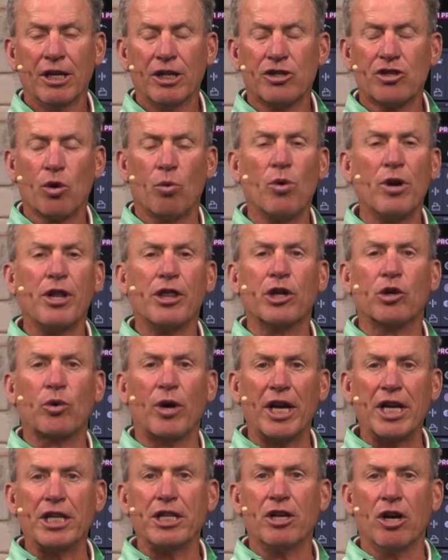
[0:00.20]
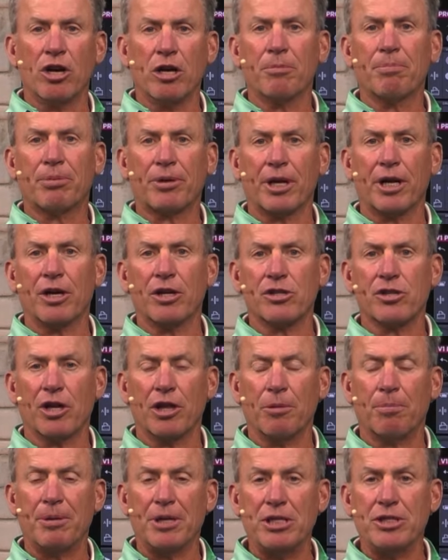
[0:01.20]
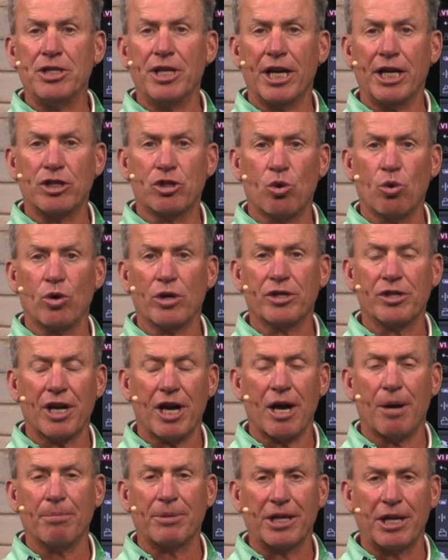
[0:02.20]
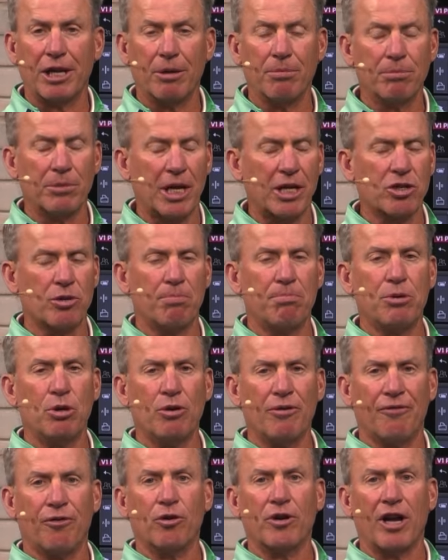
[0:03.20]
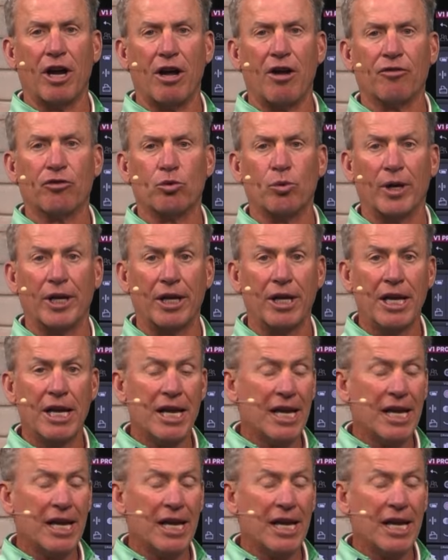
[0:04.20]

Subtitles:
So one of the great young players on the PGA Tour, Tom Kim, has a beautiful golf swing.